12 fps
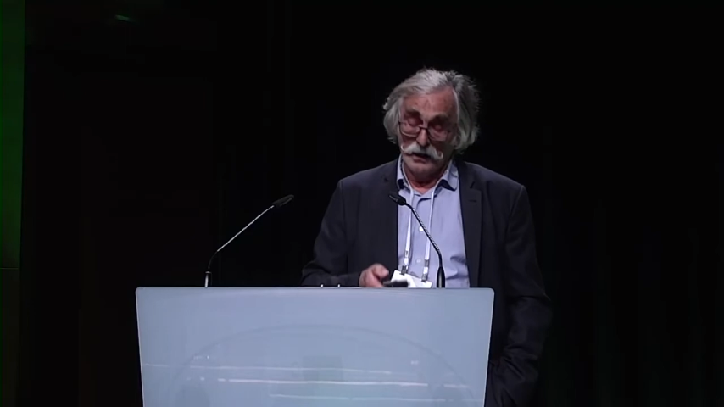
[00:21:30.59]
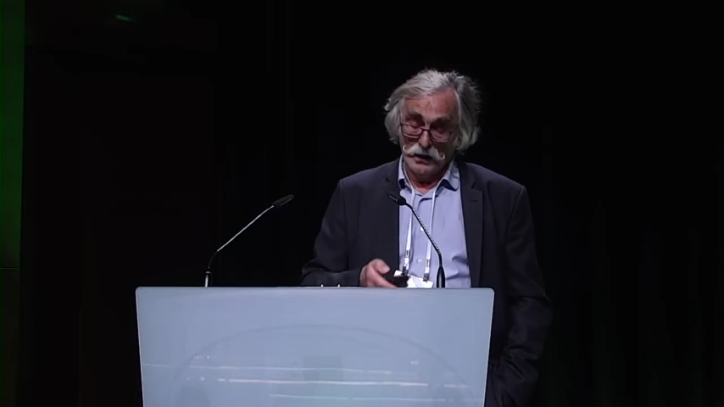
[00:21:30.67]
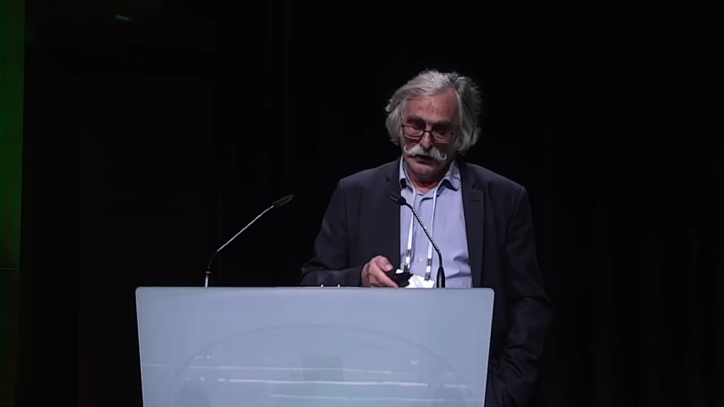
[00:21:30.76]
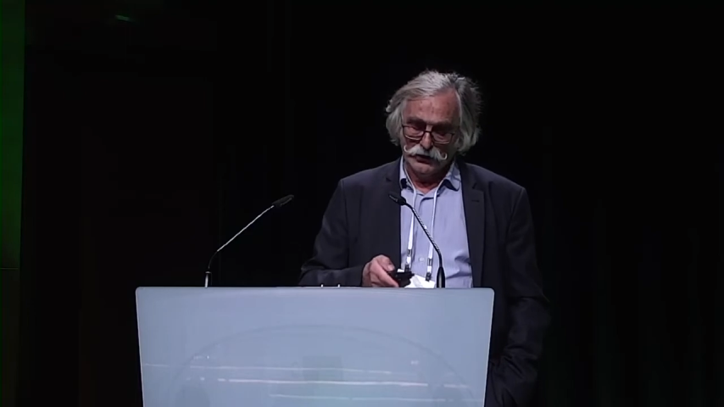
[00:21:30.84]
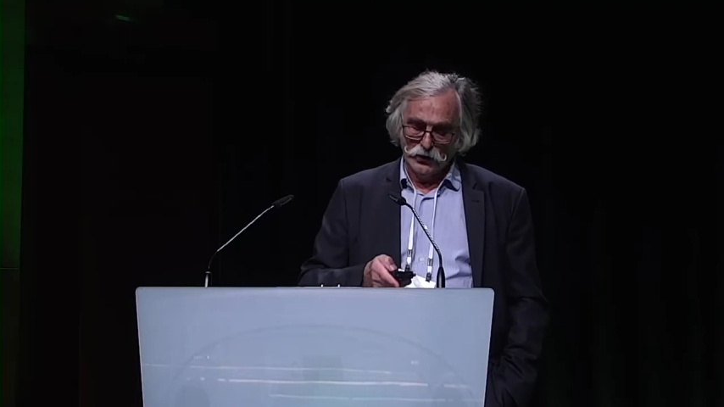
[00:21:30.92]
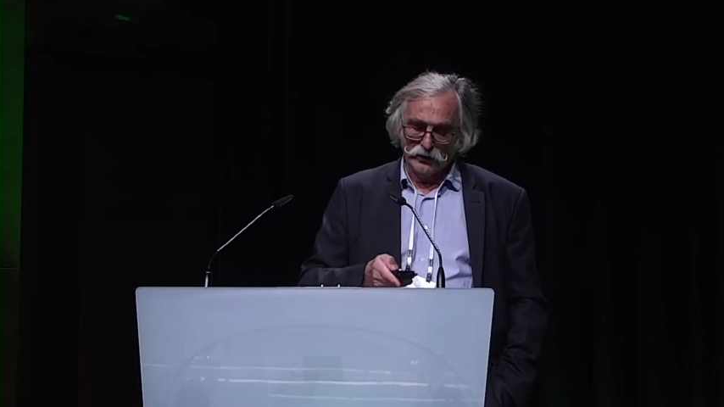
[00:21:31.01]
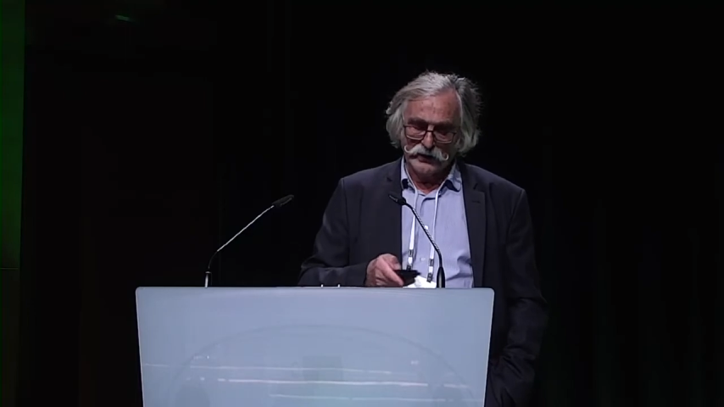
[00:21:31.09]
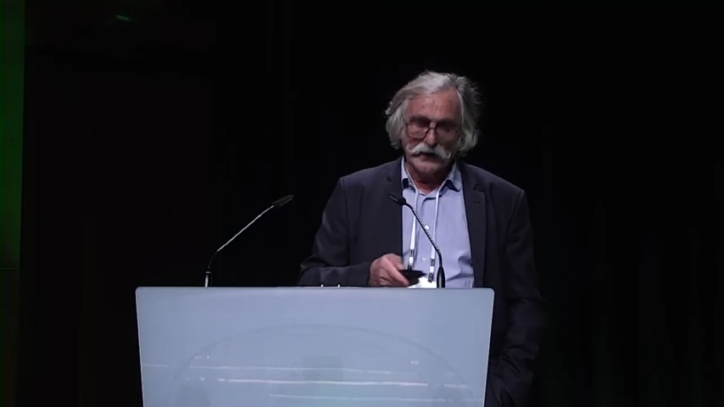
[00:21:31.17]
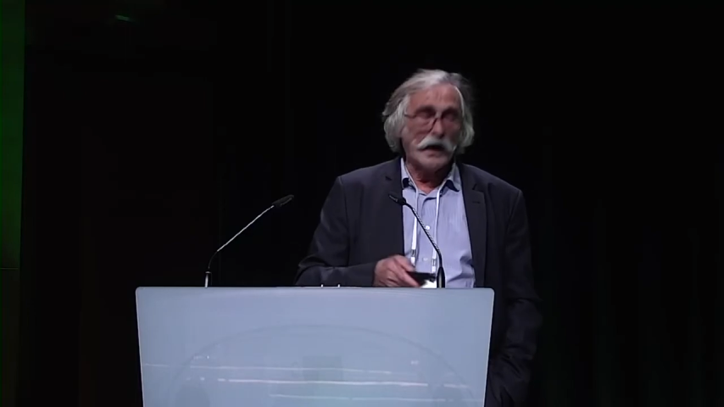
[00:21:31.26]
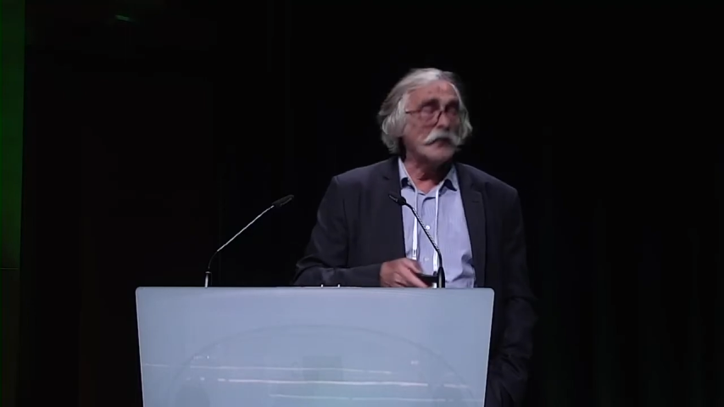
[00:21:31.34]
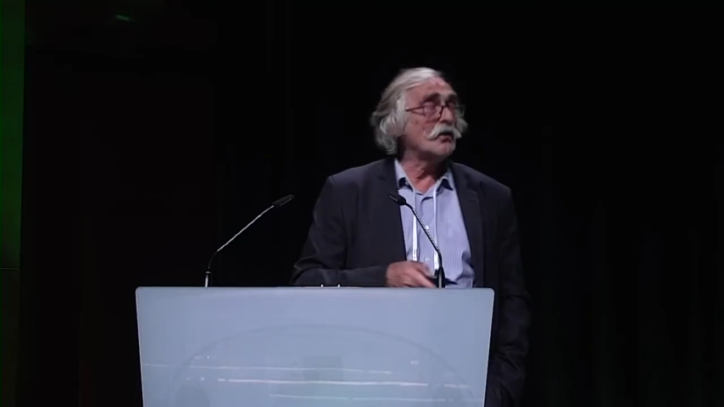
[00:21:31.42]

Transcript: During our